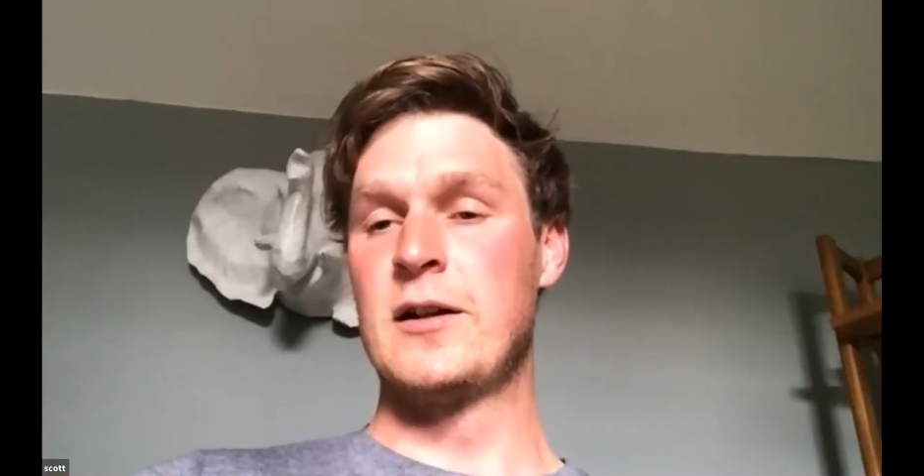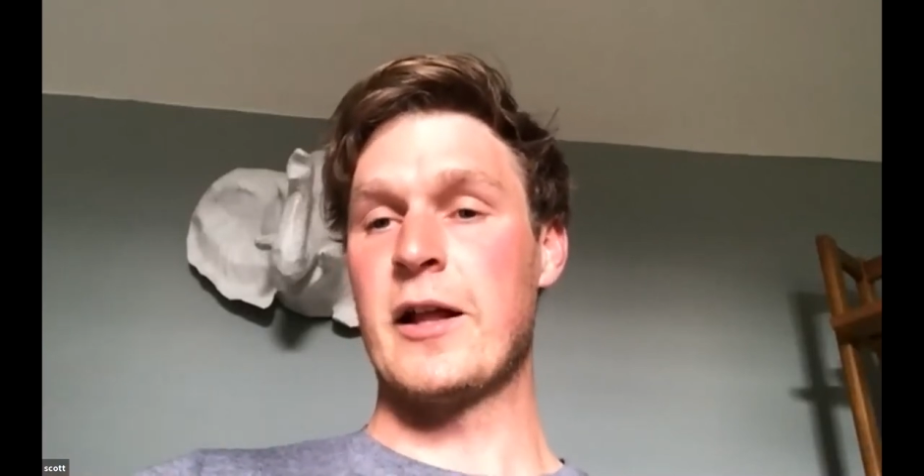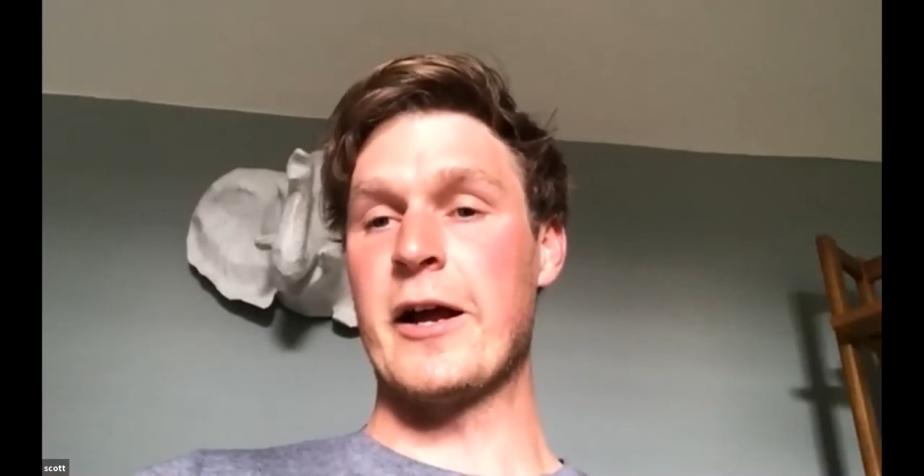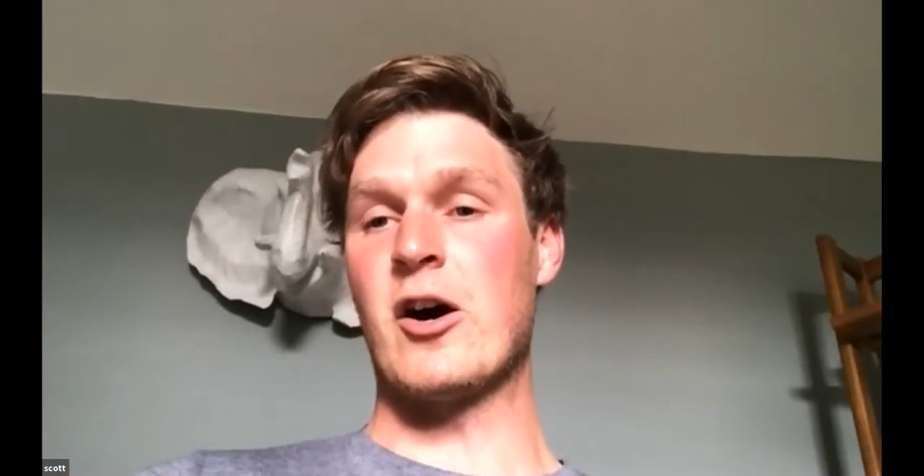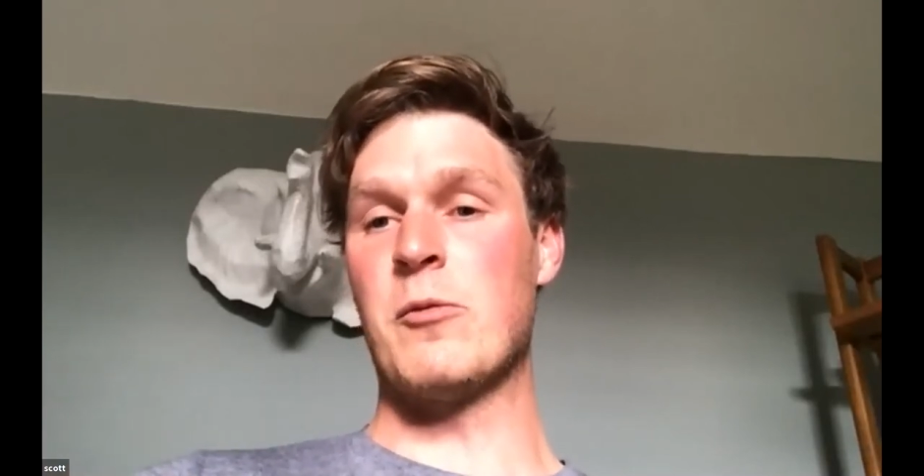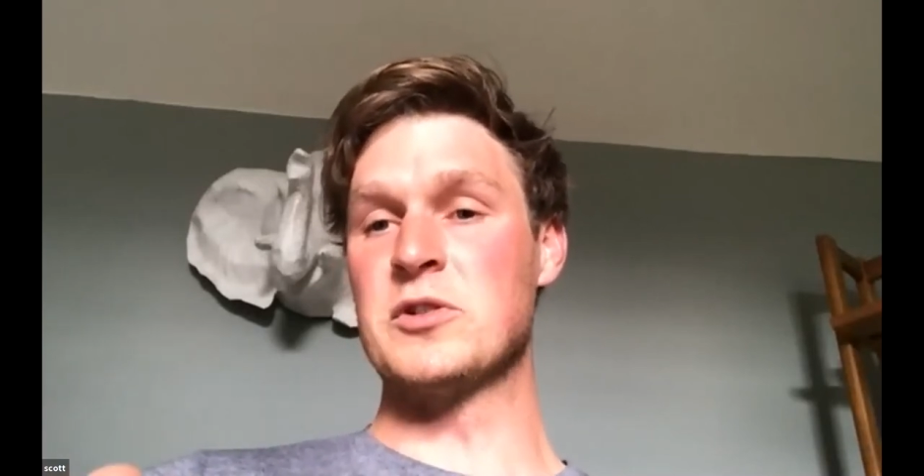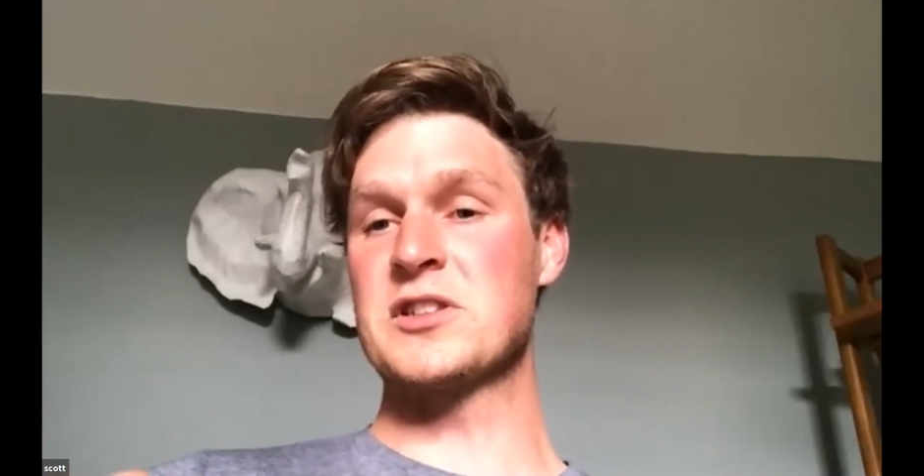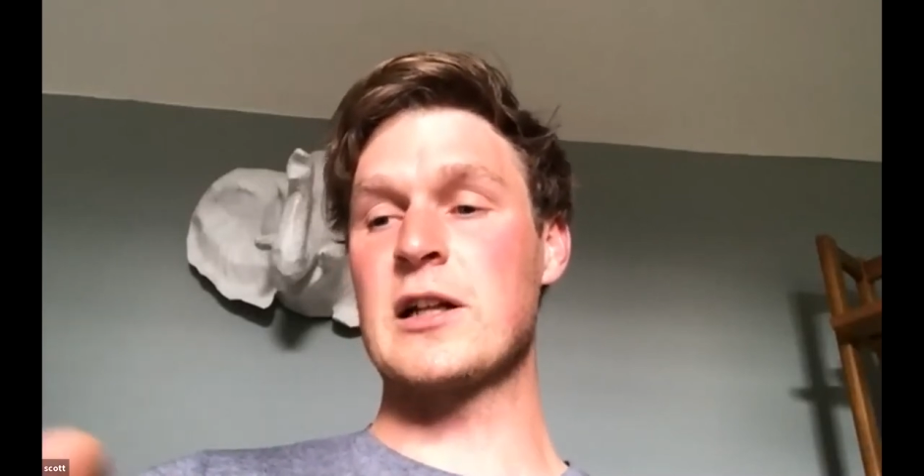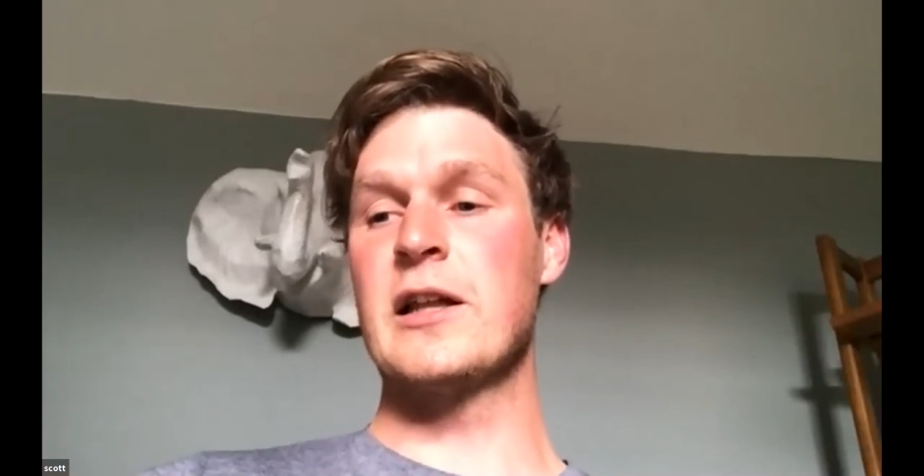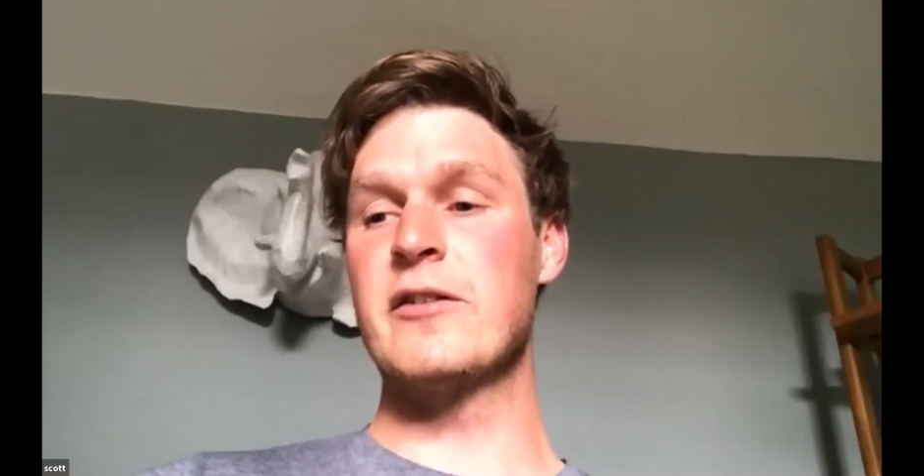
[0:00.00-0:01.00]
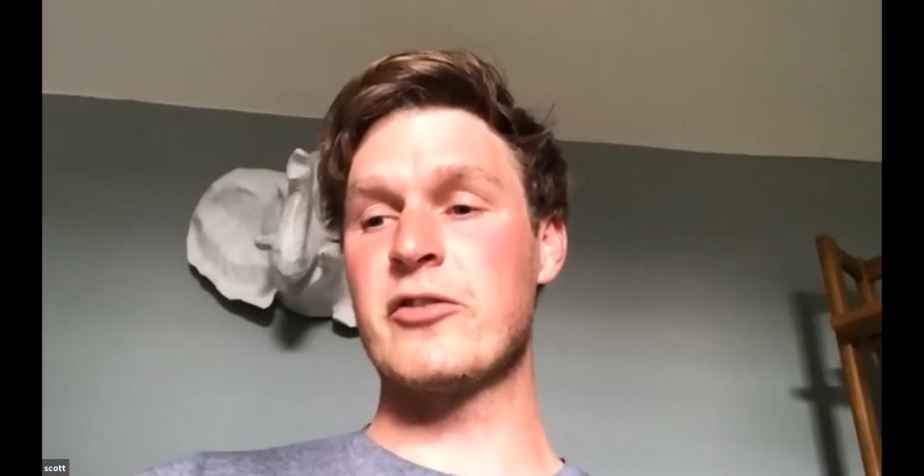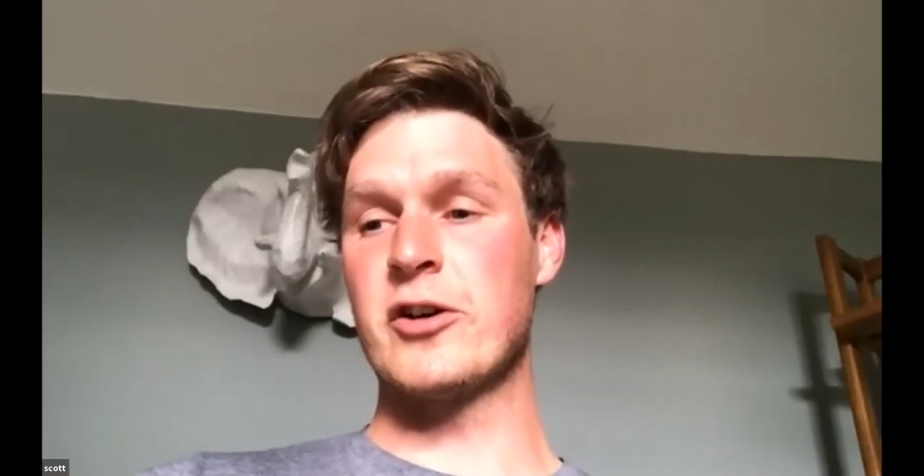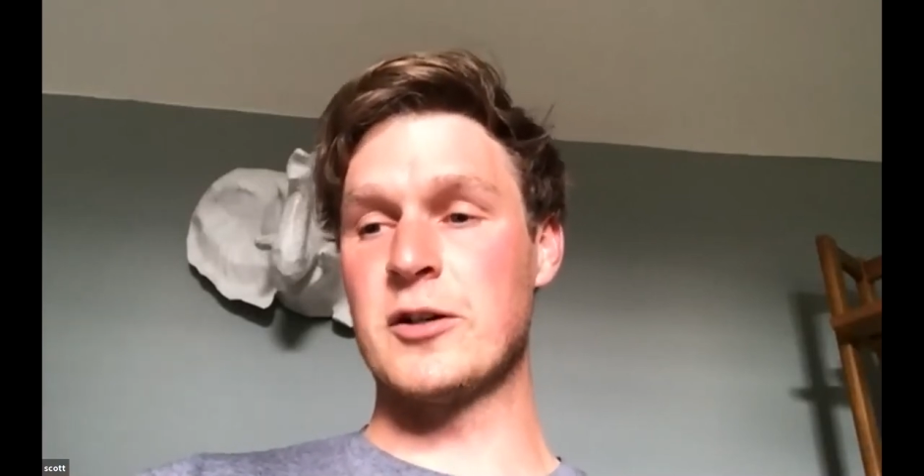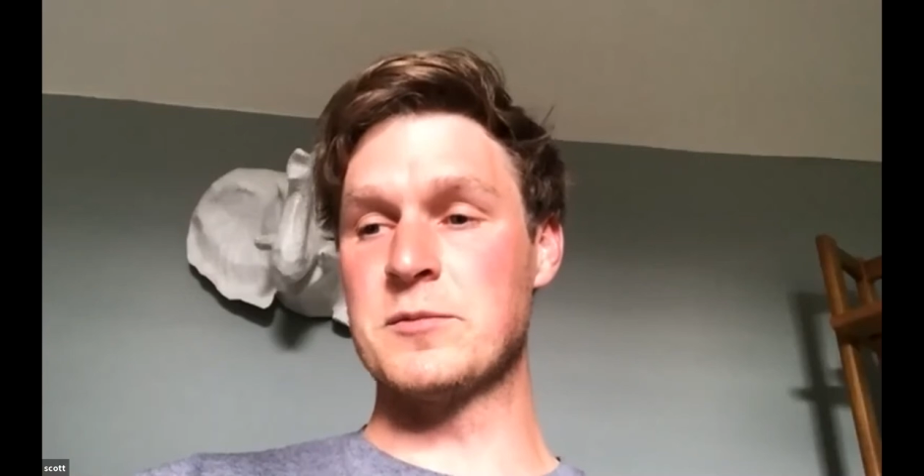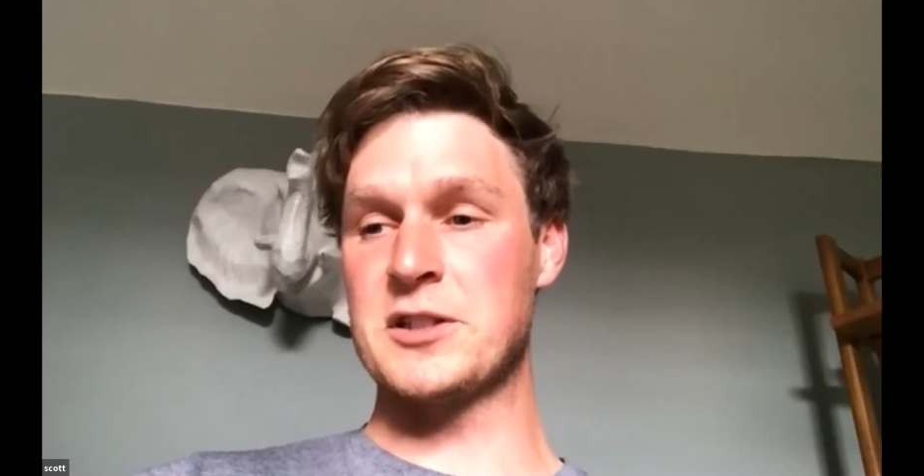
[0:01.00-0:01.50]
like almost cliff
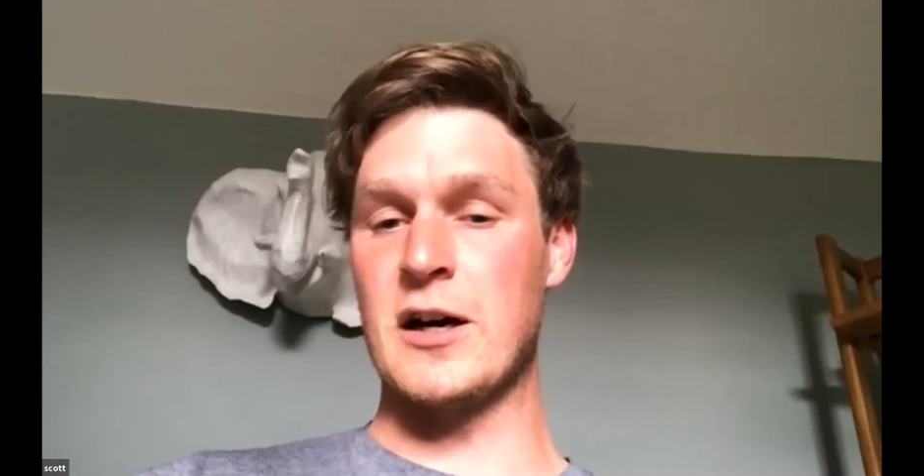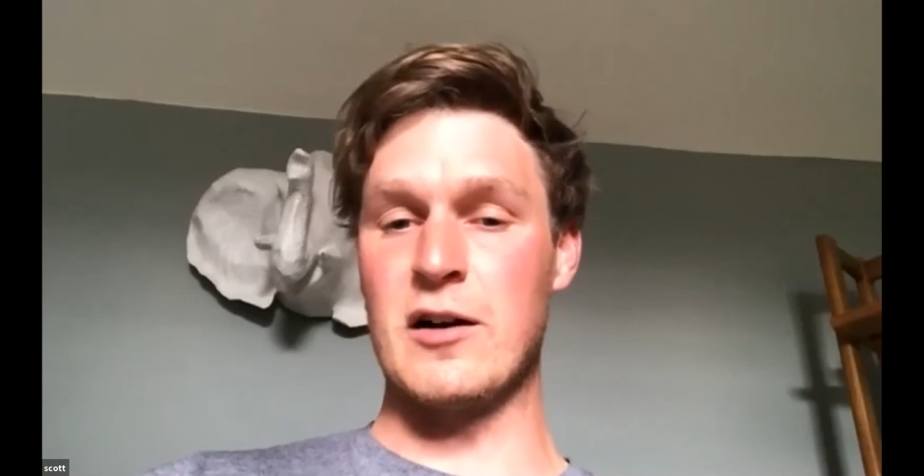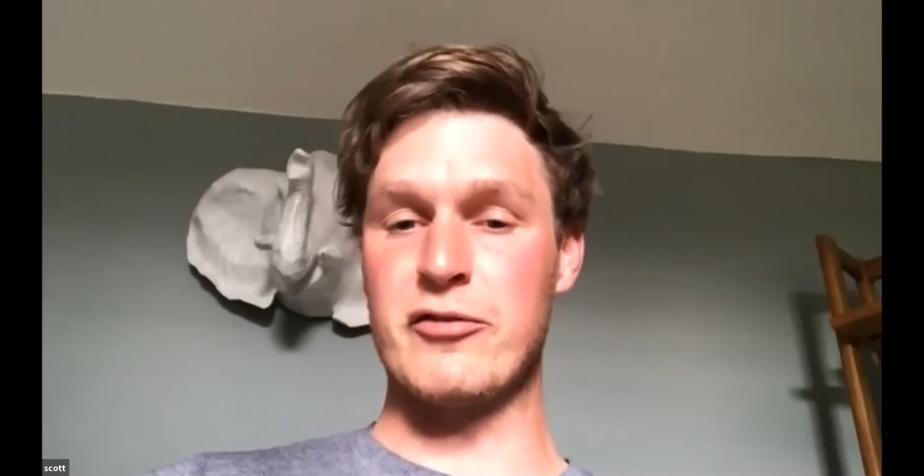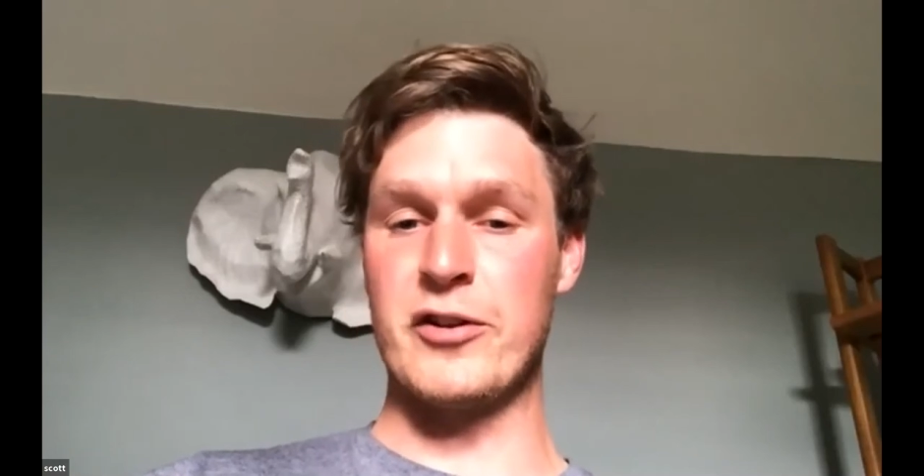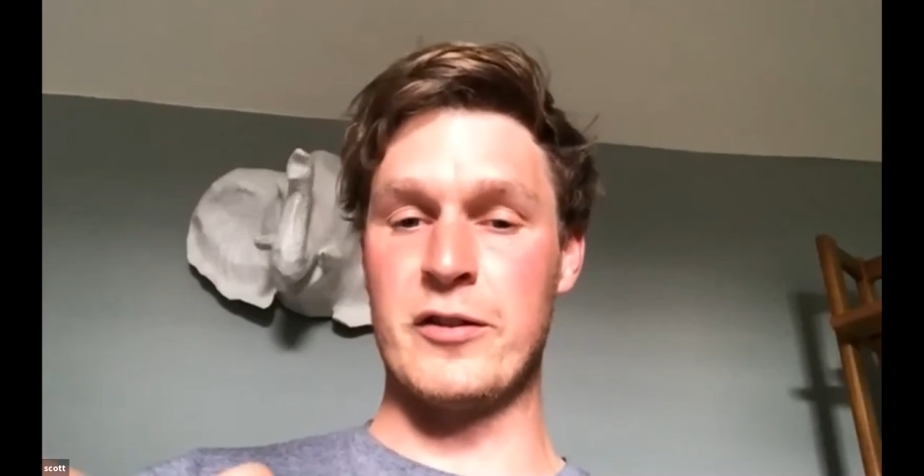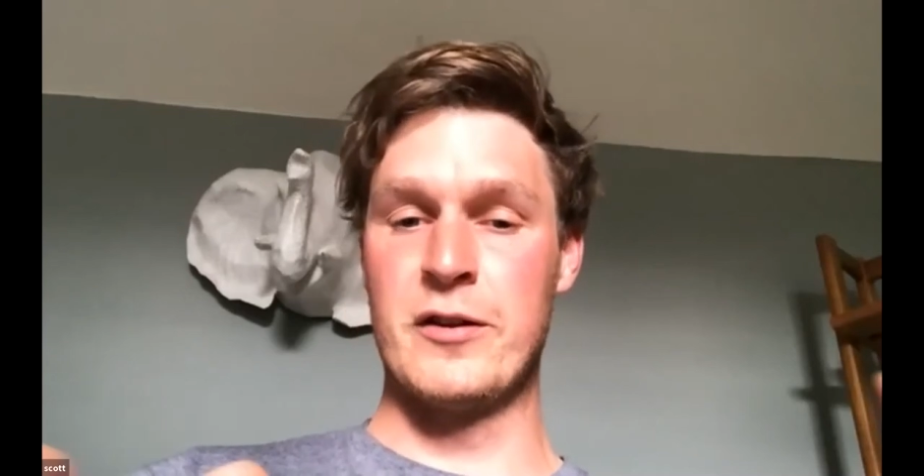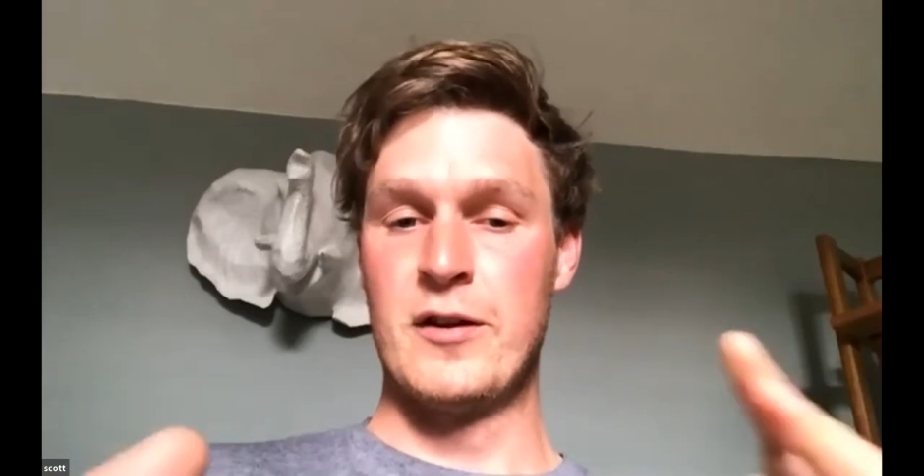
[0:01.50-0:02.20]
top stuff, and